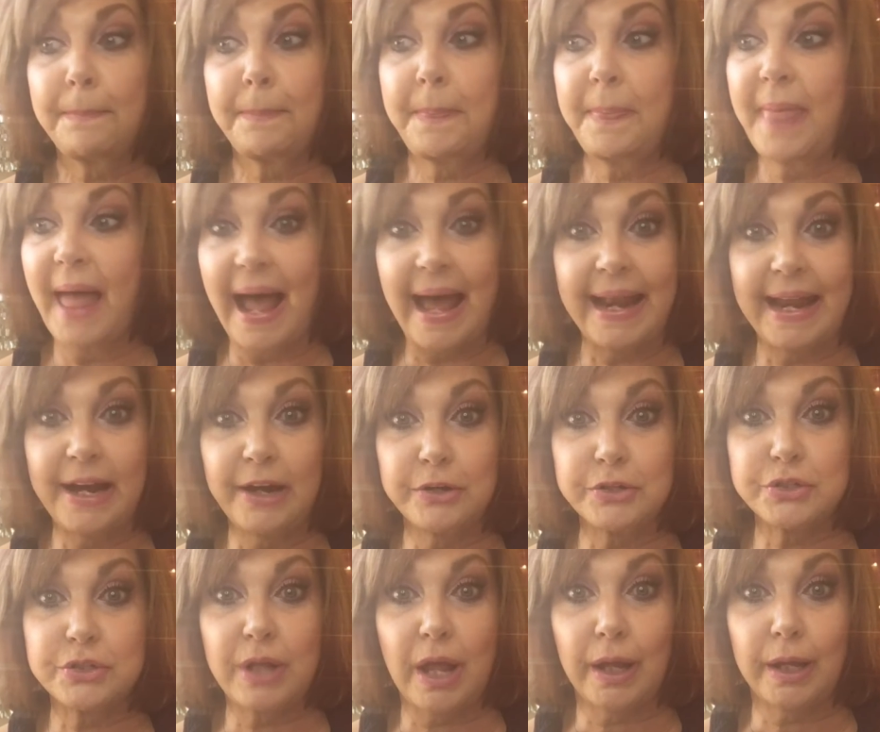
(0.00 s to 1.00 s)
That hair
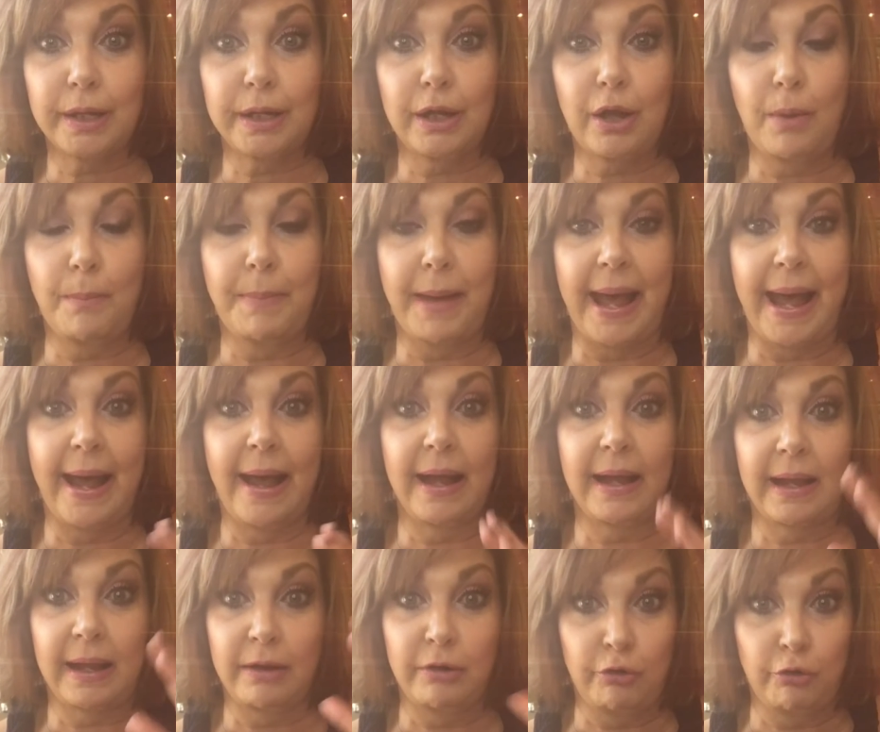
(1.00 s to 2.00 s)
is not going to
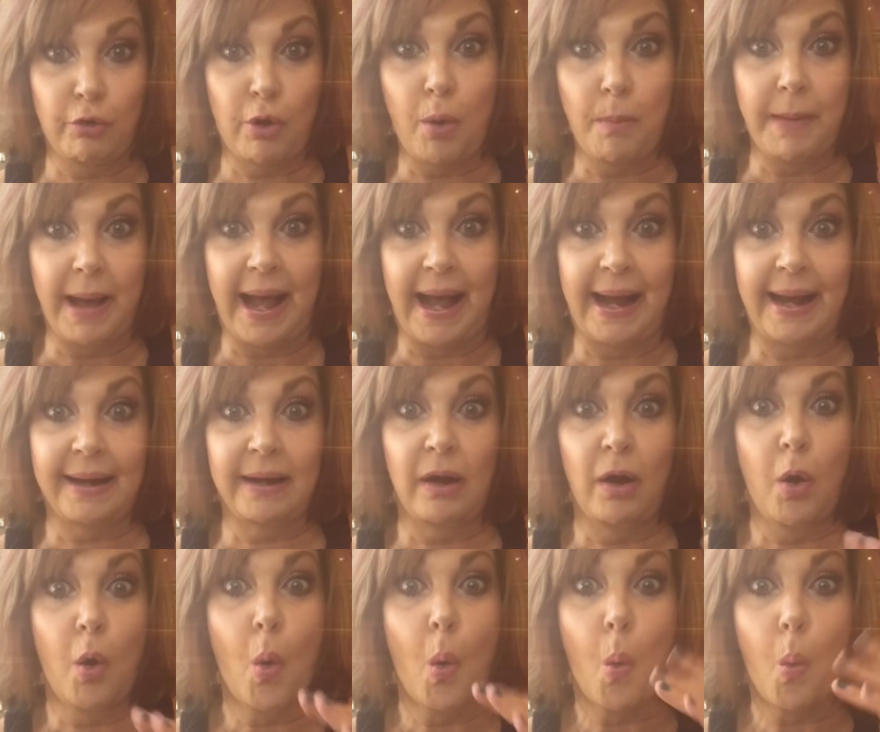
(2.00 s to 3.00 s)
grow back.
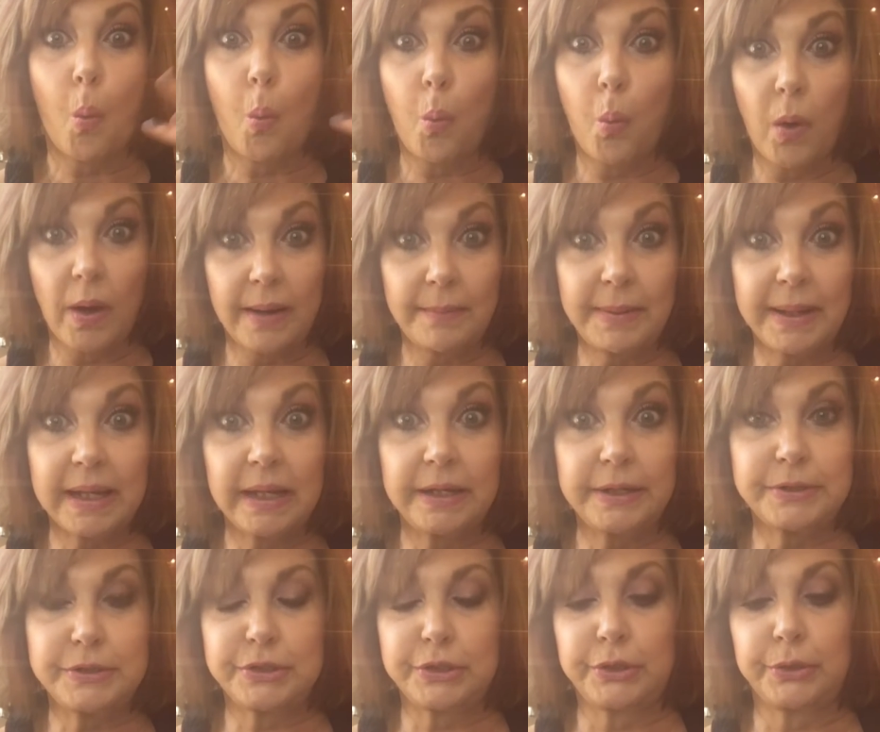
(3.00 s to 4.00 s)
What am I going
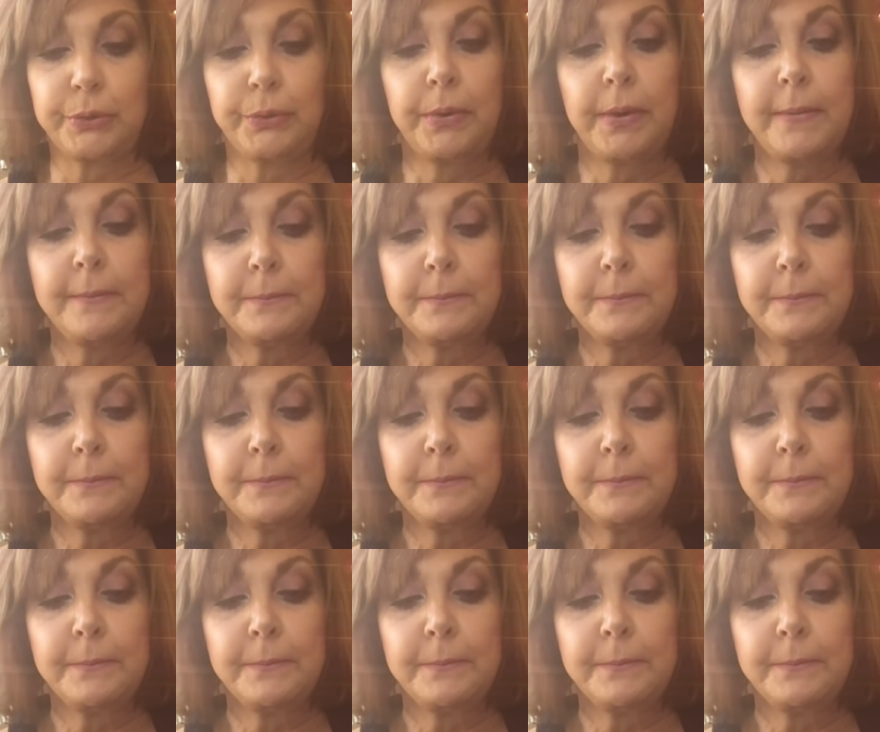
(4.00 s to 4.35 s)
to do?